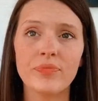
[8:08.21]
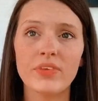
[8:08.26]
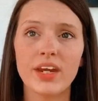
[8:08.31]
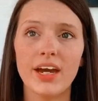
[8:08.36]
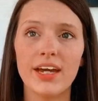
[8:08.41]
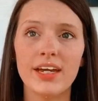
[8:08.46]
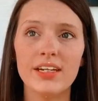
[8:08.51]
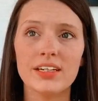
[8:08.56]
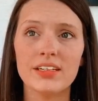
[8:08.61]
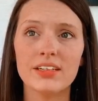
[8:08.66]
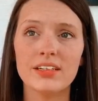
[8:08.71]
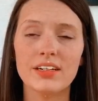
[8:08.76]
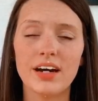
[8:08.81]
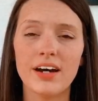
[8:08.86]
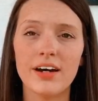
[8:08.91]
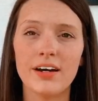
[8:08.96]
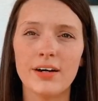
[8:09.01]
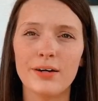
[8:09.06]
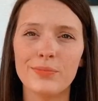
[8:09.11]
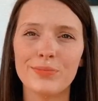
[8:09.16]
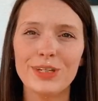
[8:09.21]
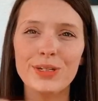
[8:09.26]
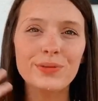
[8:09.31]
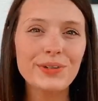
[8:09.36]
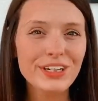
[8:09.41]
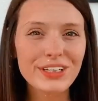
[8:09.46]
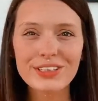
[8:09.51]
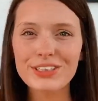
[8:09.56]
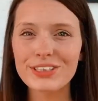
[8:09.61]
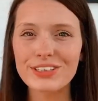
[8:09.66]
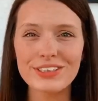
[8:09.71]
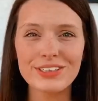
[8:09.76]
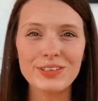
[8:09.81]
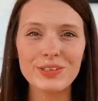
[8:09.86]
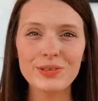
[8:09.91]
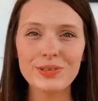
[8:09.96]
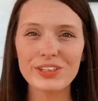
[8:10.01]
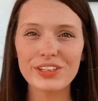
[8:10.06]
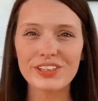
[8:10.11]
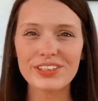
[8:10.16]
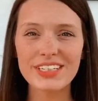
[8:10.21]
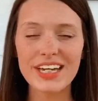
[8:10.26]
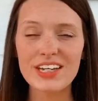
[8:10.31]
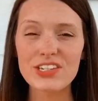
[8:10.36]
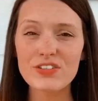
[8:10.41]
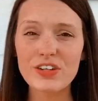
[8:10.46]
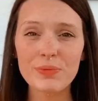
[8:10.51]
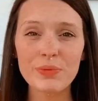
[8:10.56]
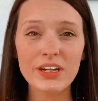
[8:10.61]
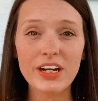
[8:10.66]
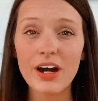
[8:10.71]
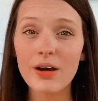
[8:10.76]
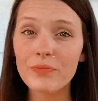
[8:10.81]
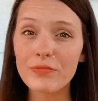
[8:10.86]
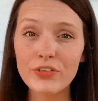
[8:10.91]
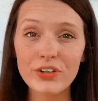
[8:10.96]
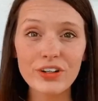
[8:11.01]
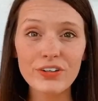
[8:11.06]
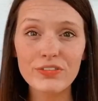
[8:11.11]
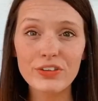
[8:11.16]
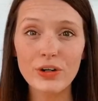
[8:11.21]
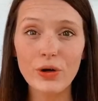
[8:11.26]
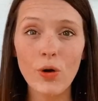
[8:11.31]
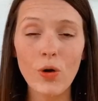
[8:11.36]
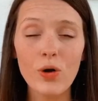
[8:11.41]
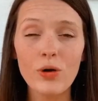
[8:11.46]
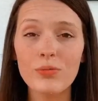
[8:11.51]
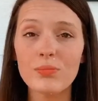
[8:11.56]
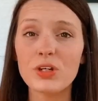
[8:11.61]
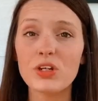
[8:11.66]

And you get to do your test in the comfort of your home.